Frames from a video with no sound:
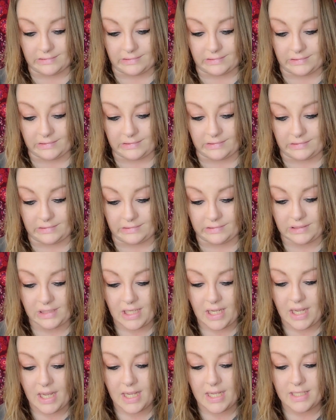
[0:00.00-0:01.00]
ooh,
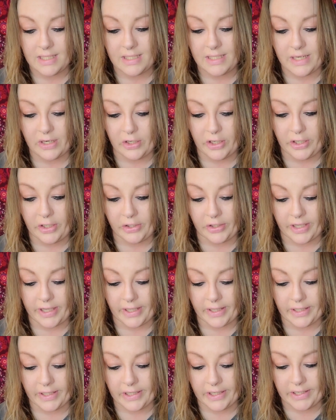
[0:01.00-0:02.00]
serial
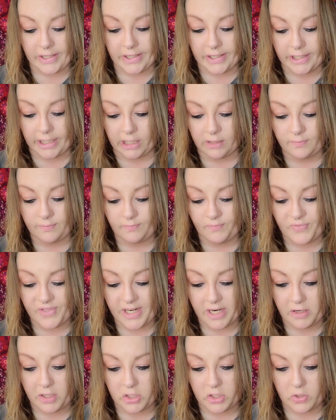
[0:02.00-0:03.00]
killer
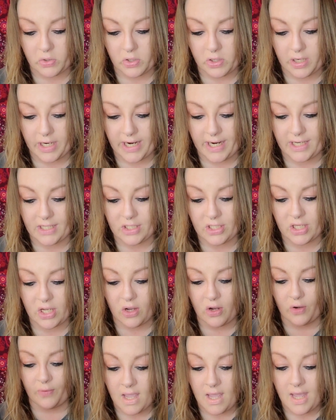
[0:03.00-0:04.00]
territory.
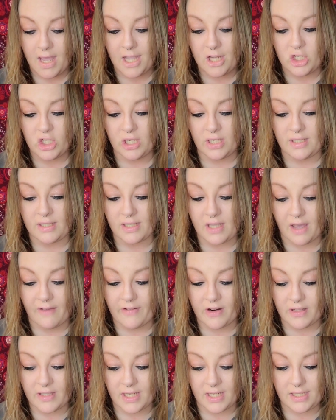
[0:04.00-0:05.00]
So she
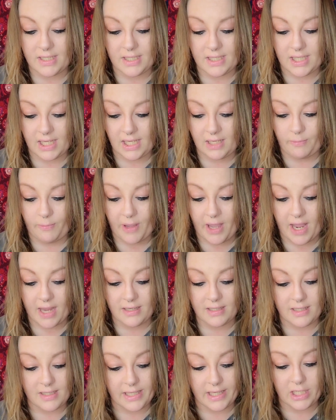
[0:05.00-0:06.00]
discovers a deep
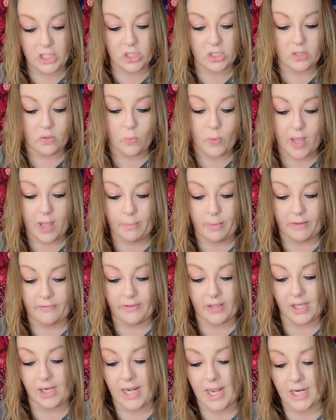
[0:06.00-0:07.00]
and sinister web
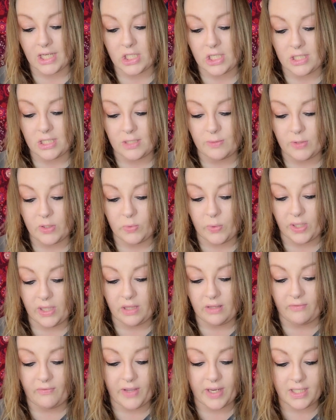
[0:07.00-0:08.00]
of connections
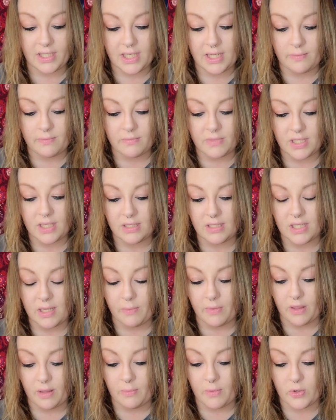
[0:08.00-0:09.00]
between the victims and
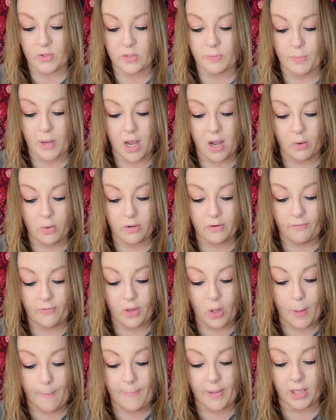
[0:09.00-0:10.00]
some of the most
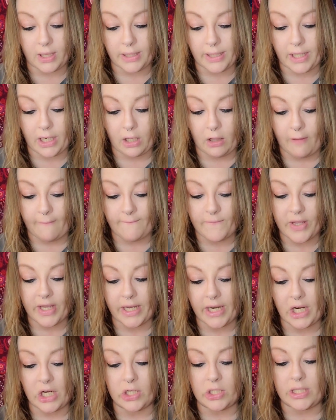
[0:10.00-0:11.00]
powerful political
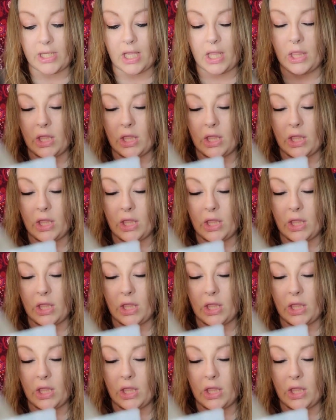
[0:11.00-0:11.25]
figures